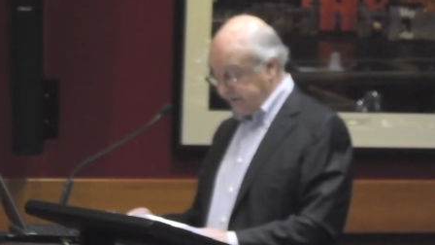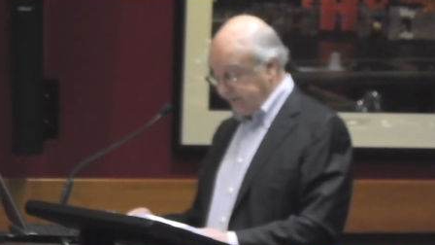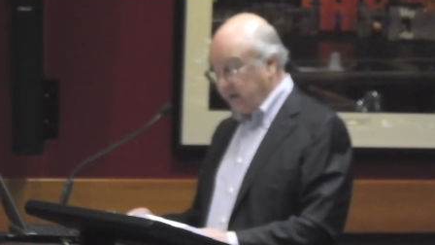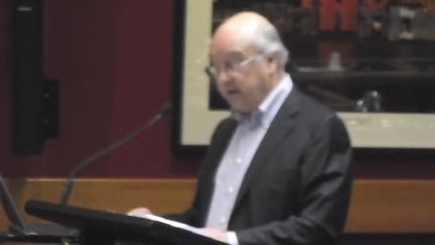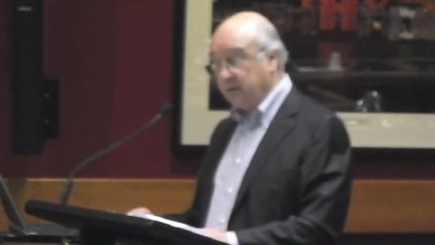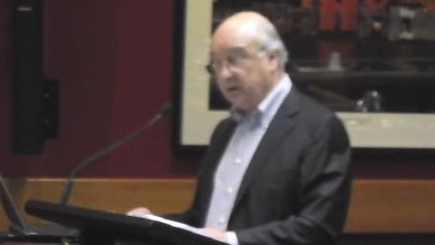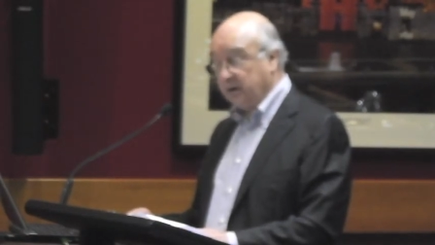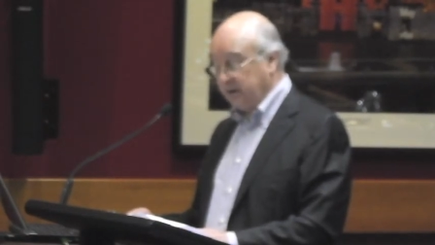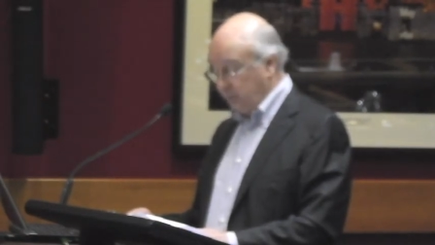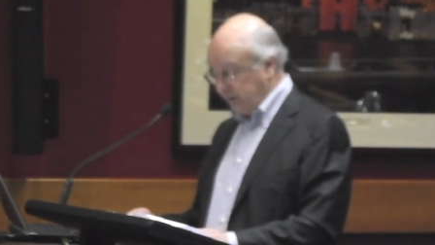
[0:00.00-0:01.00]
defining
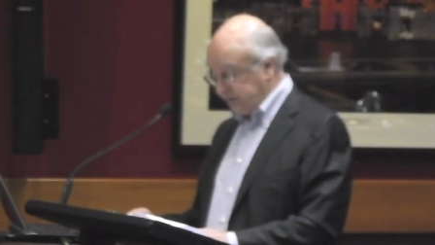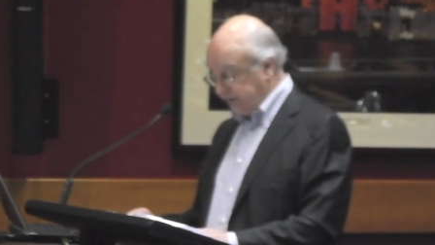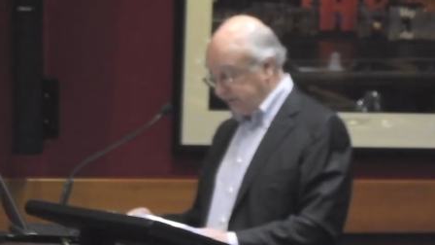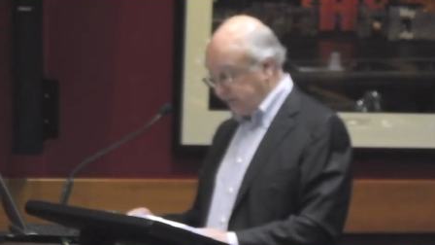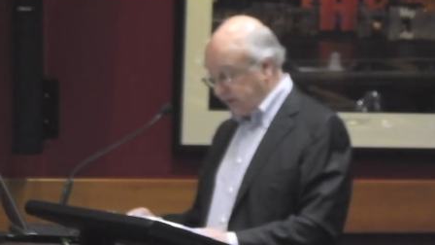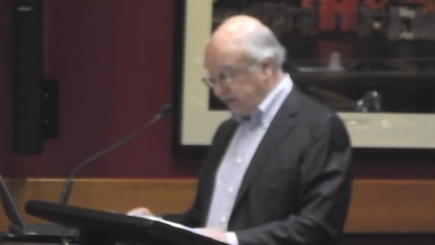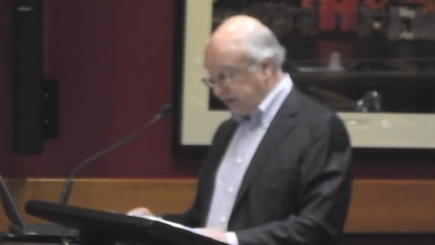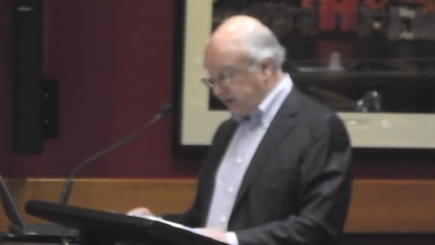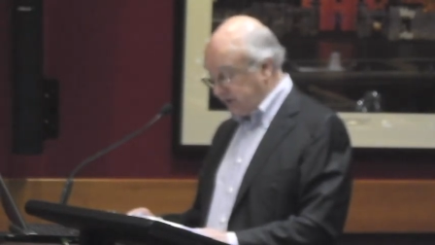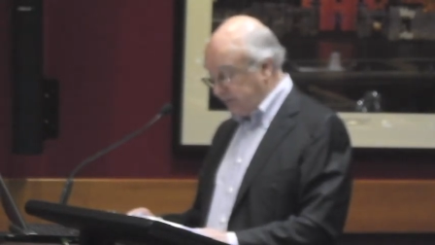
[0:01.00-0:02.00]
role in Western
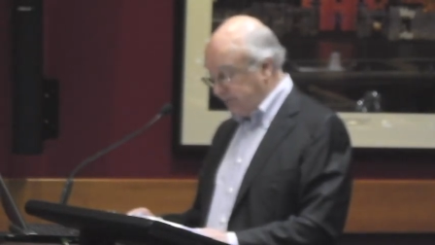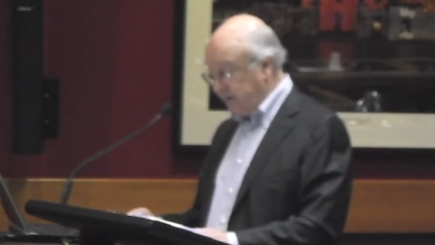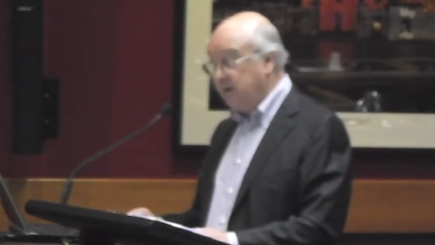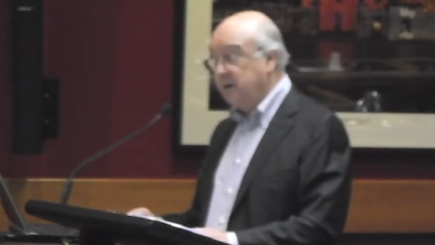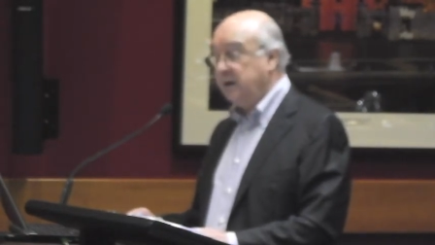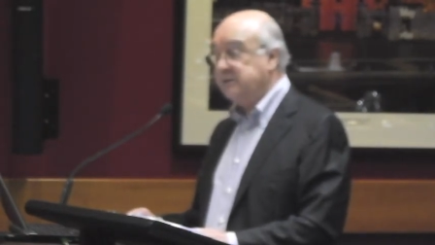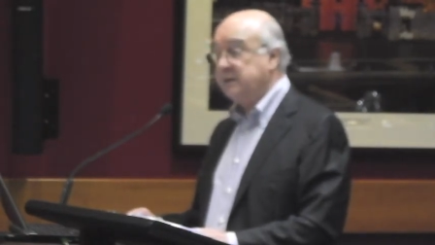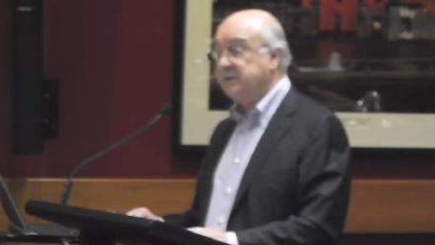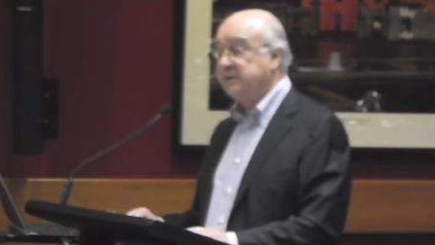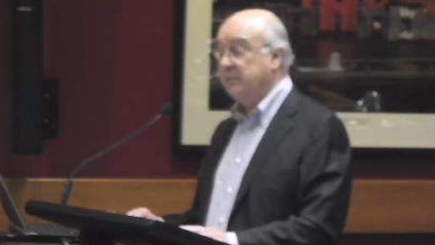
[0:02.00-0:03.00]
civilization,
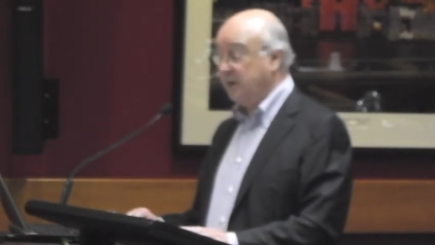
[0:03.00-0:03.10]
except as a